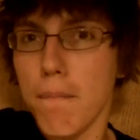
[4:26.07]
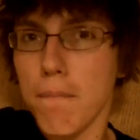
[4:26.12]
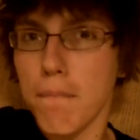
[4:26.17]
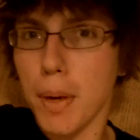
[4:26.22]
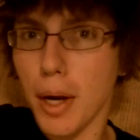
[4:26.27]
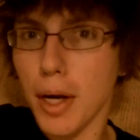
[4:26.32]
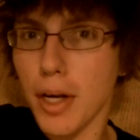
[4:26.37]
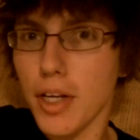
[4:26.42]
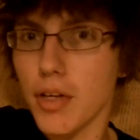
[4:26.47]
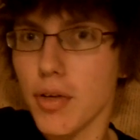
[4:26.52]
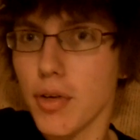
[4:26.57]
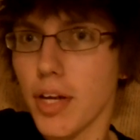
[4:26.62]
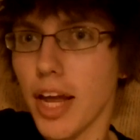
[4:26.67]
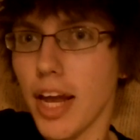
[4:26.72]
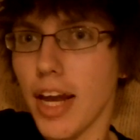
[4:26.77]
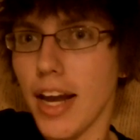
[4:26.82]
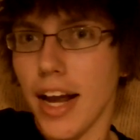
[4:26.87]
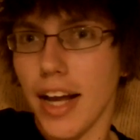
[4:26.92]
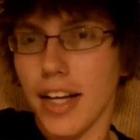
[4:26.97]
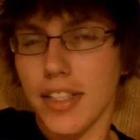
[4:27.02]
but you
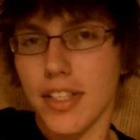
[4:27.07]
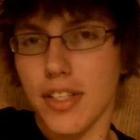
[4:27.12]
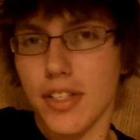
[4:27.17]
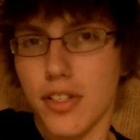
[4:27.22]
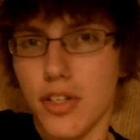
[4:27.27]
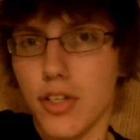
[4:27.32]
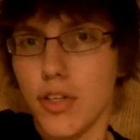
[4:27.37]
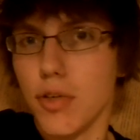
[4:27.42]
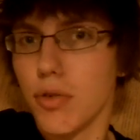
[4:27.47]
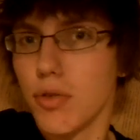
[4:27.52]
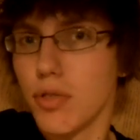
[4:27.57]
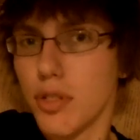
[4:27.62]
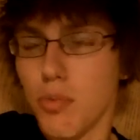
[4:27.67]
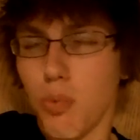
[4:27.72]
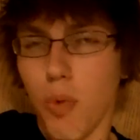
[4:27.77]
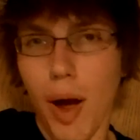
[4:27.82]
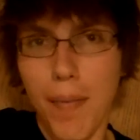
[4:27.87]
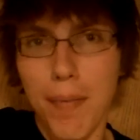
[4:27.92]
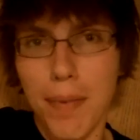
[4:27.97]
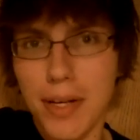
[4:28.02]
gain access to new
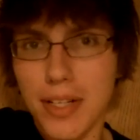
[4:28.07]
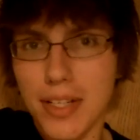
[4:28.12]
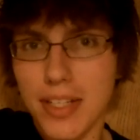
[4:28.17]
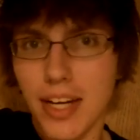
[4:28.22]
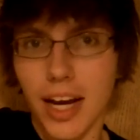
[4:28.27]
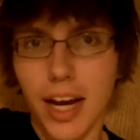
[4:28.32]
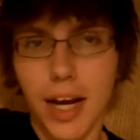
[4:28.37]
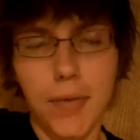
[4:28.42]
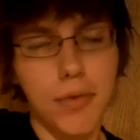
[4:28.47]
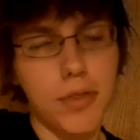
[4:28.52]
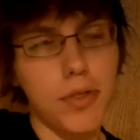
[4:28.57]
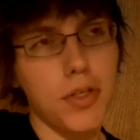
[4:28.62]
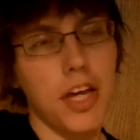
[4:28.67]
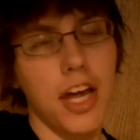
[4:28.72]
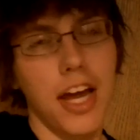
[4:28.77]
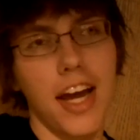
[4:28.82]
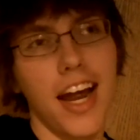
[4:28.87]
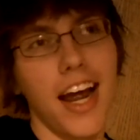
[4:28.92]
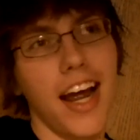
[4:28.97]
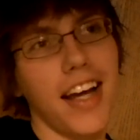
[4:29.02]
weapon types, you
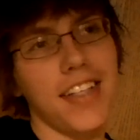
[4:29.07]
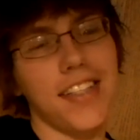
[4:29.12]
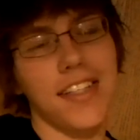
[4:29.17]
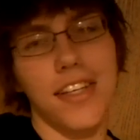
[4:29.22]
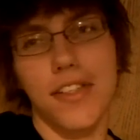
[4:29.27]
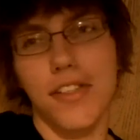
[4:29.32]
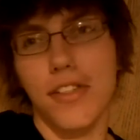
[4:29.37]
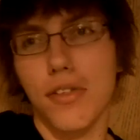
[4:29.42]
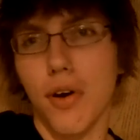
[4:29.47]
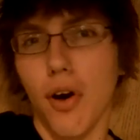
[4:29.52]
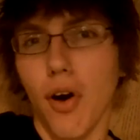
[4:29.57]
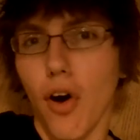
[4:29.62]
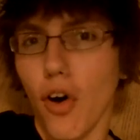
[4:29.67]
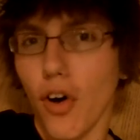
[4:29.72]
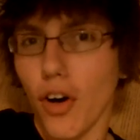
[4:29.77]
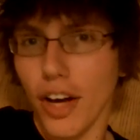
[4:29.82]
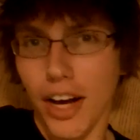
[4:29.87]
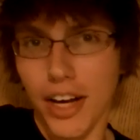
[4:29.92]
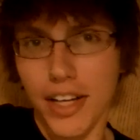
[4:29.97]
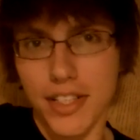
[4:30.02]
gain access to
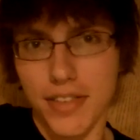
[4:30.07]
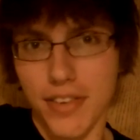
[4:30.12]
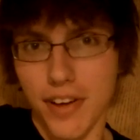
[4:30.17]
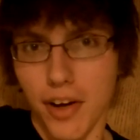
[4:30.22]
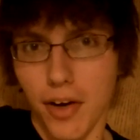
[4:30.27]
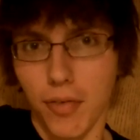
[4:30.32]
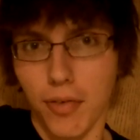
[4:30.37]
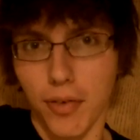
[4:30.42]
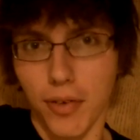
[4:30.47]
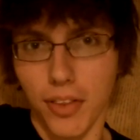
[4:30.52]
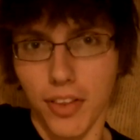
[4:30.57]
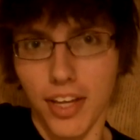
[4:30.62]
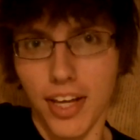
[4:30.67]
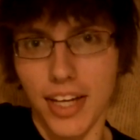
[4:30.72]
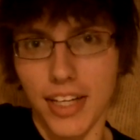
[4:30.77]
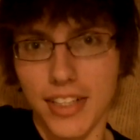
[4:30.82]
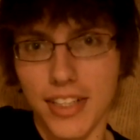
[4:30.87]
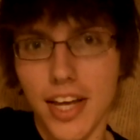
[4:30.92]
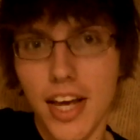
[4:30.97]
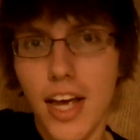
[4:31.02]
all kinds of helpful
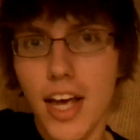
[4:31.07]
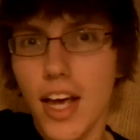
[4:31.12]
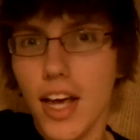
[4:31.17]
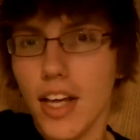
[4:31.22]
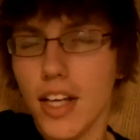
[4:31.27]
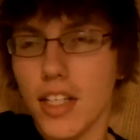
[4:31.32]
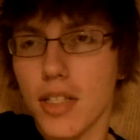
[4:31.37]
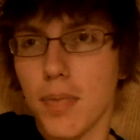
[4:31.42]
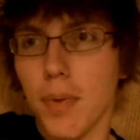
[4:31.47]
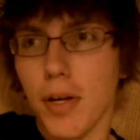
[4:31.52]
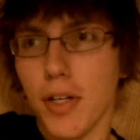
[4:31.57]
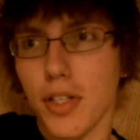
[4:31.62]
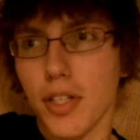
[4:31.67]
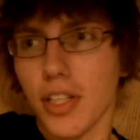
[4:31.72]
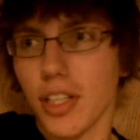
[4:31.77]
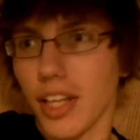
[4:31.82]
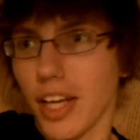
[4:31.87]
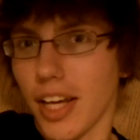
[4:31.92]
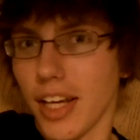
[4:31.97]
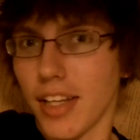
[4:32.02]
things,
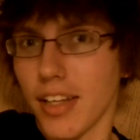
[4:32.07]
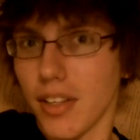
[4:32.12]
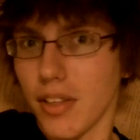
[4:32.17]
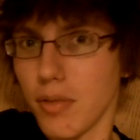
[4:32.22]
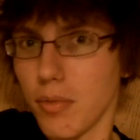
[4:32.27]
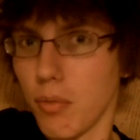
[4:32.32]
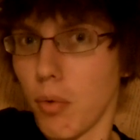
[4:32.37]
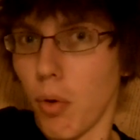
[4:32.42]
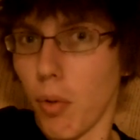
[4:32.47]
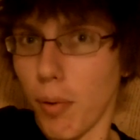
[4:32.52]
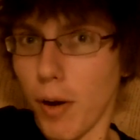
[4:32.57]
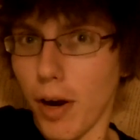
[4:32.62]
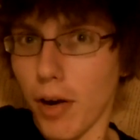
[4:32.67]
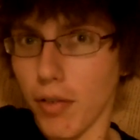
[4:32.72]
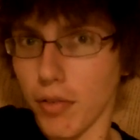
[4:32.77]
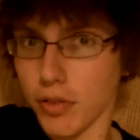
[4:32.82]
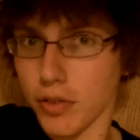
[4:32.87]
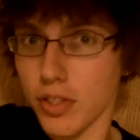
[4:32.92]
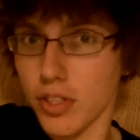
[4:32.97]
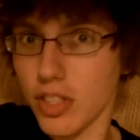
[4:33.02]
especially like more
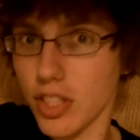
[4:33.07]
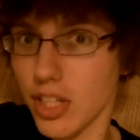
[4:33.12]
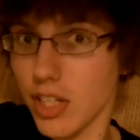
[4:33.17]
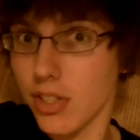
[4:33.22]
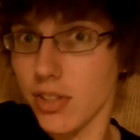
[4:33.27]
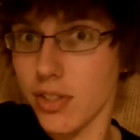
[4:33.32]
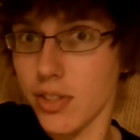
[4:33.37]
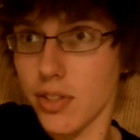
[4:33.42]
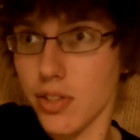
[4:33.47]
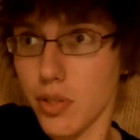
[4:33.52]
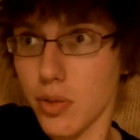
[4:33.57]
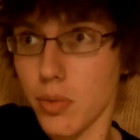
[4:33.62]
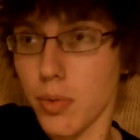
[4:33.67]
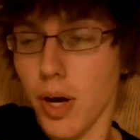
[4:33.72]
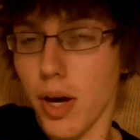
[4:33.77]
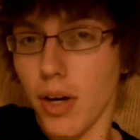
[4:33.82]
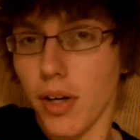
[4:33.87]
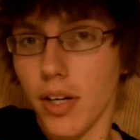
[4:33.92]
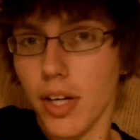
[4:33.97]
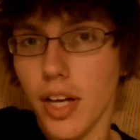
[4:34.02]
powerful skills as
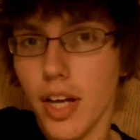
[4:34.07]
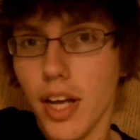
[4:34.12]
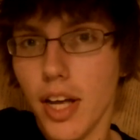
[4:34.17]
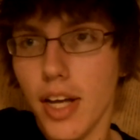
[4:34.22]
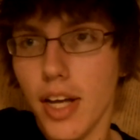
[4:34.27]
well.